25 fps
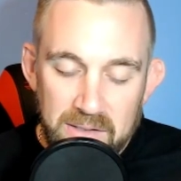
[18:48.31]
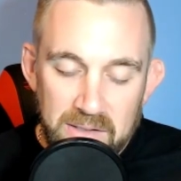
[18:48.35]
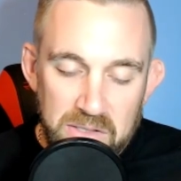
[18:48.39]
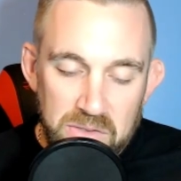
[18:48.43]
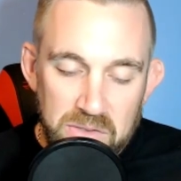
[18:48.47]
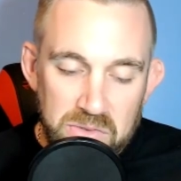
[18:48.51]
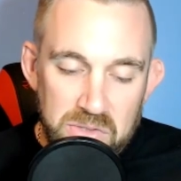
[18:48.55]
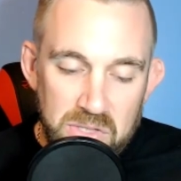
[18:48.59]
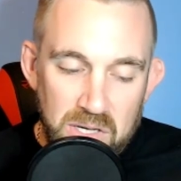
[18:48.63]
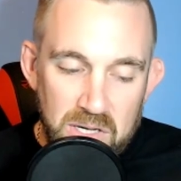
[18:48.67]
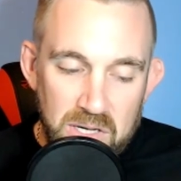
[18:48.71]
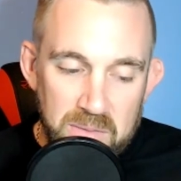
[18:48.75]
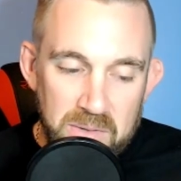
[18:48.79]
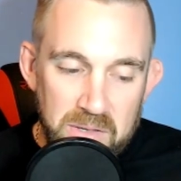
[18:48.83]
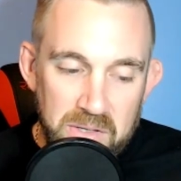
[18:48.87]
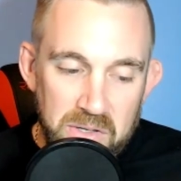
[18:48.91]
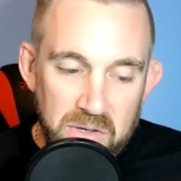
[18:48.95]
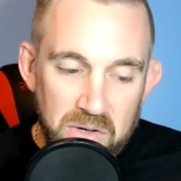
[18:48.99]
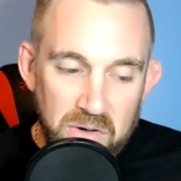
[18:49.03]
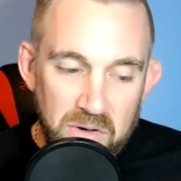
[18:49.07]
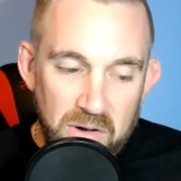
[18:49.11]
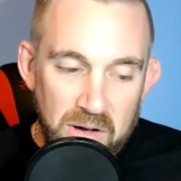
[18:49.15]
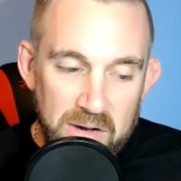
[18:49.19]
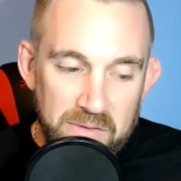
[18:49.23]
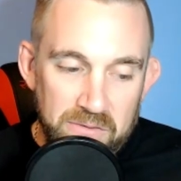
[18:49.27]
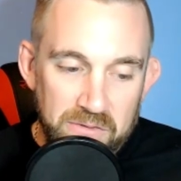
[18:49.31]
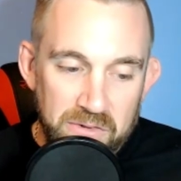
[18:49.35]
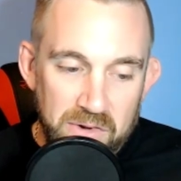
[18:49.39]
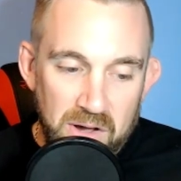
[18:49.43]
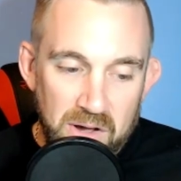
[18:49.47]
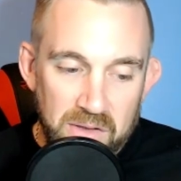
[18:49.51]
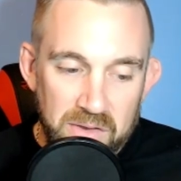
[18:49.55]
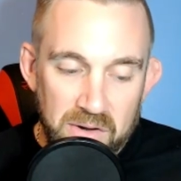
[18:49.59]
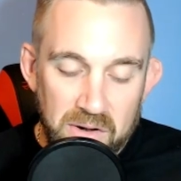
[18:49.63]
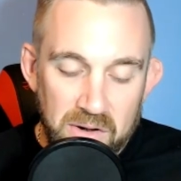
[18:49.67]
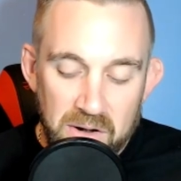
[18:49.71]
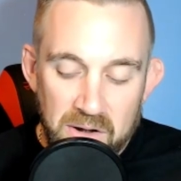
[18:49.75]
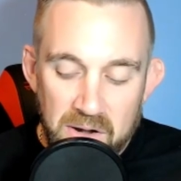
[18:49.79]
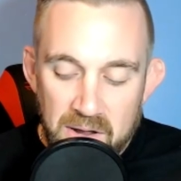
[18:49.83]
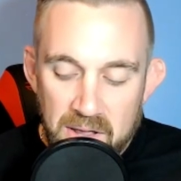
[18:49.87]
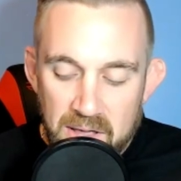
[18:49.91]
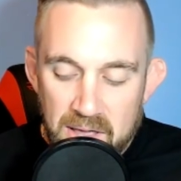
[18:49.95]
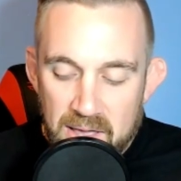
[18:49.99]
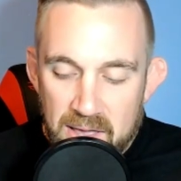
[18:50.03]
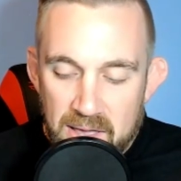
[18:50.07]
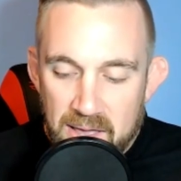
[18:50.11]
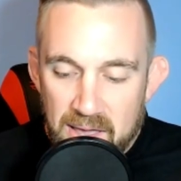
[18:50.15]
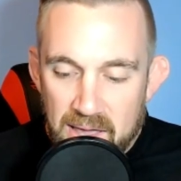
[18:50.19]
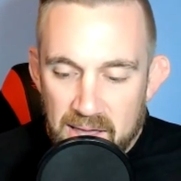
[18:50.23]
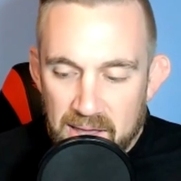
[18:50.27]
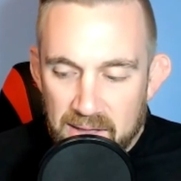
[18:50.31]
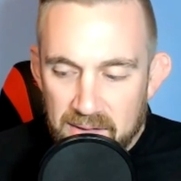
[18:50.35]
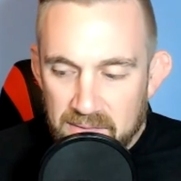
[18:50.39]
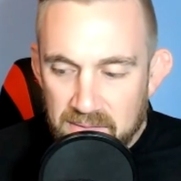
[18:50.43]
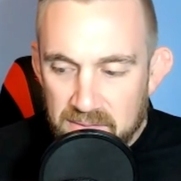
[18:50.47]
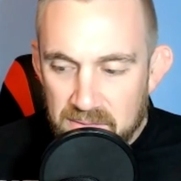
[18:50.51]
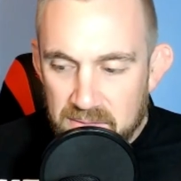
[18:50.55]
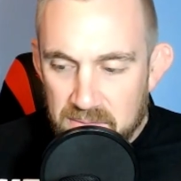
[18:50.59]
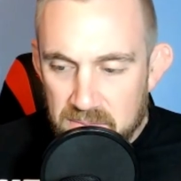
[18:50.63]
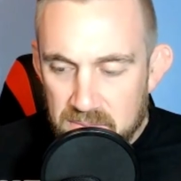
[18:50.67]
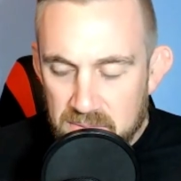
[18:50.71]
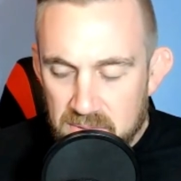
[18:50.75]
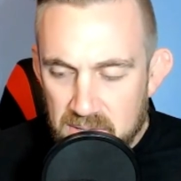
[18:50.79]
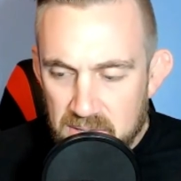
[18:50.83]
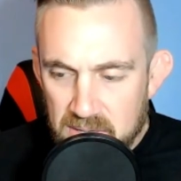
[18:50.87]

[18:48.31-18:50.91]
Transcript: You talk about your grandfather and